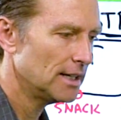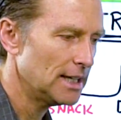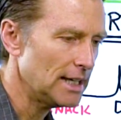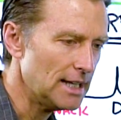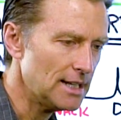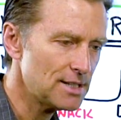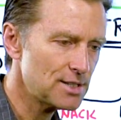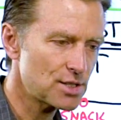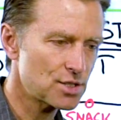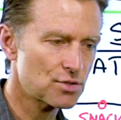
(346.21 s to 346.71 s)

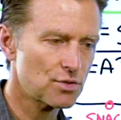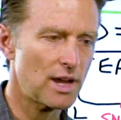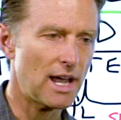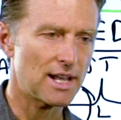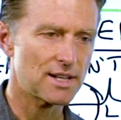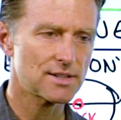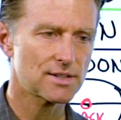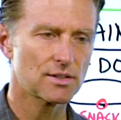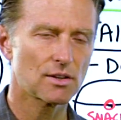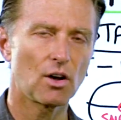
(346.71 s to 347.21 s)
in
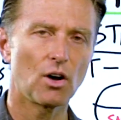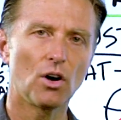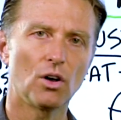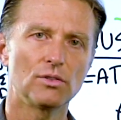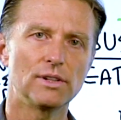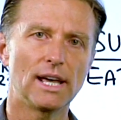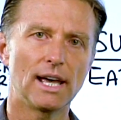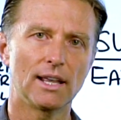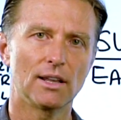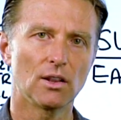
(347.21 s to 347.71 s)
stress all
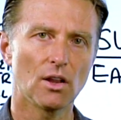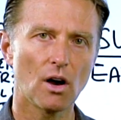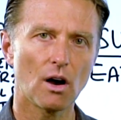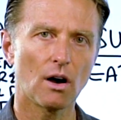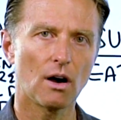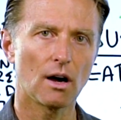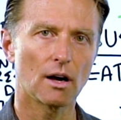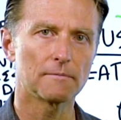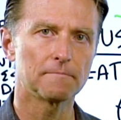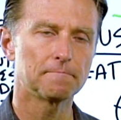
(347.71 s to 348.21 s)
day
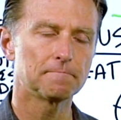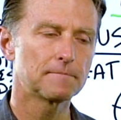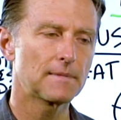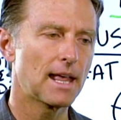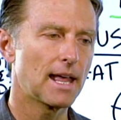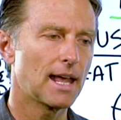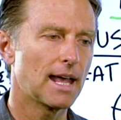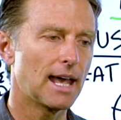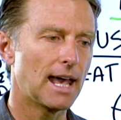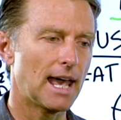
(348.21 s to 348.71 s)
long
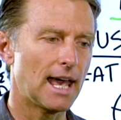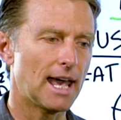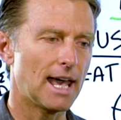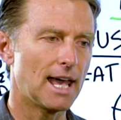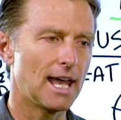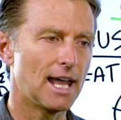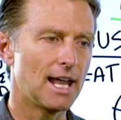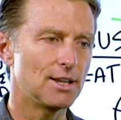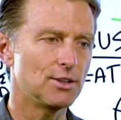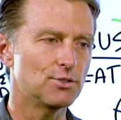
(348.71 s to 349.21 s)

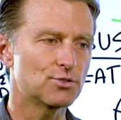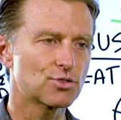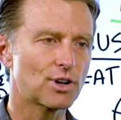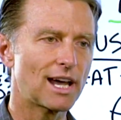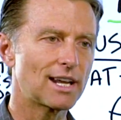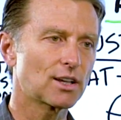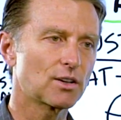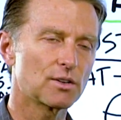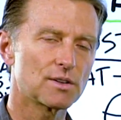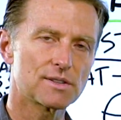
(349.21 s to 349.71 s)
and you
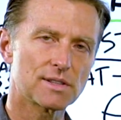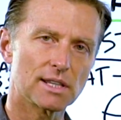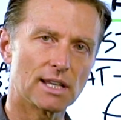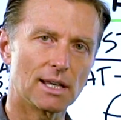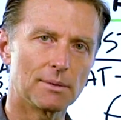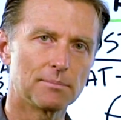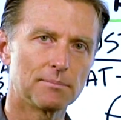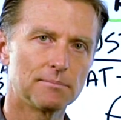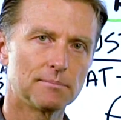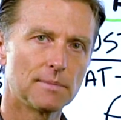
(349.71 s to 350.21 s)
try to go to
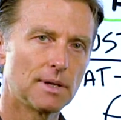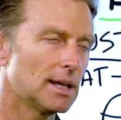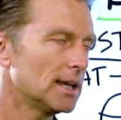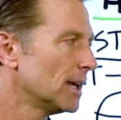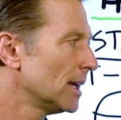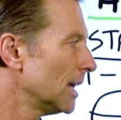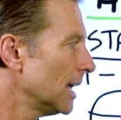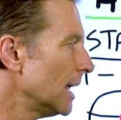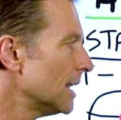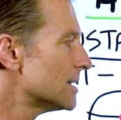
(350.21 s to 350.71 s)
sleep,
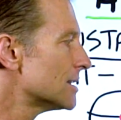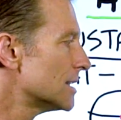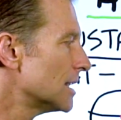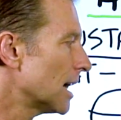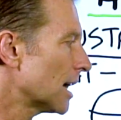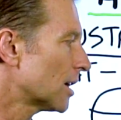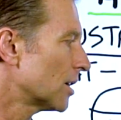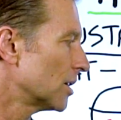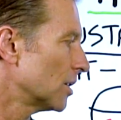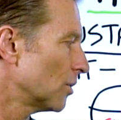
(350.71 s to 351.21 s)
it's
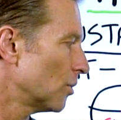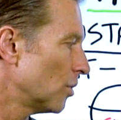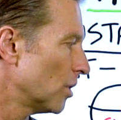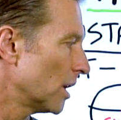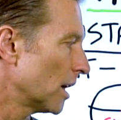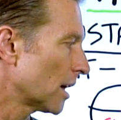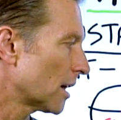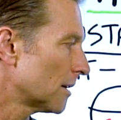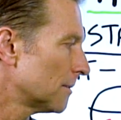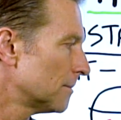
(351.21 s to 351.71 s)
not going to
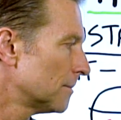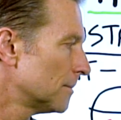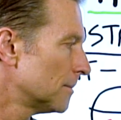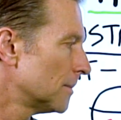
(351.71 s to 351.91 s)
work.